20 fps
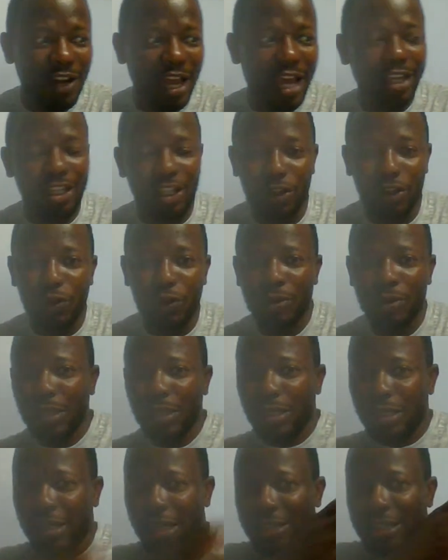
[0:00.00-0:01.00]
Like you
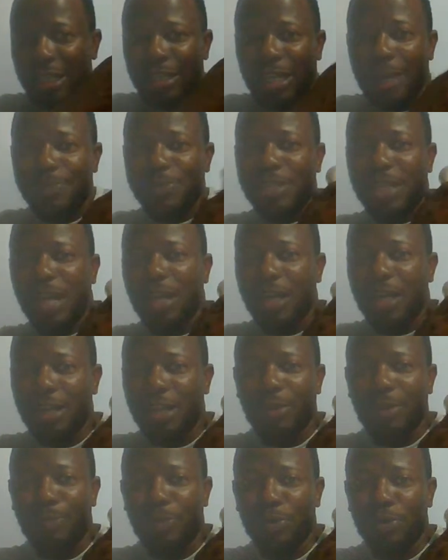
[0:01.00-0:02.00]
get a knapsack and
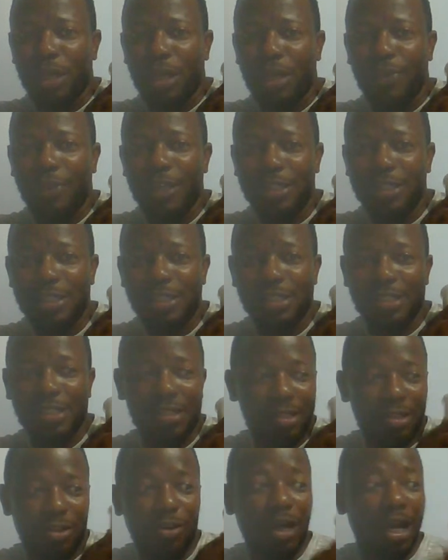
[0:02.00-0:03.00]
you put on this,
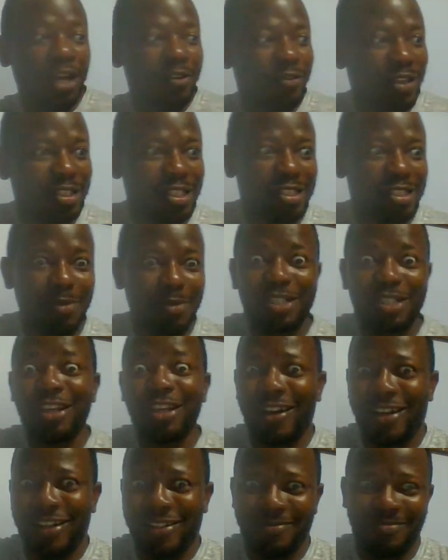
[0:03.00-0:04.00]
advertisement,
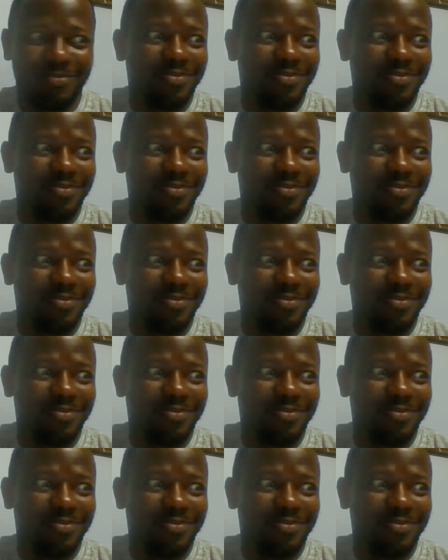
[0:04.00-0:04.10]
sorry.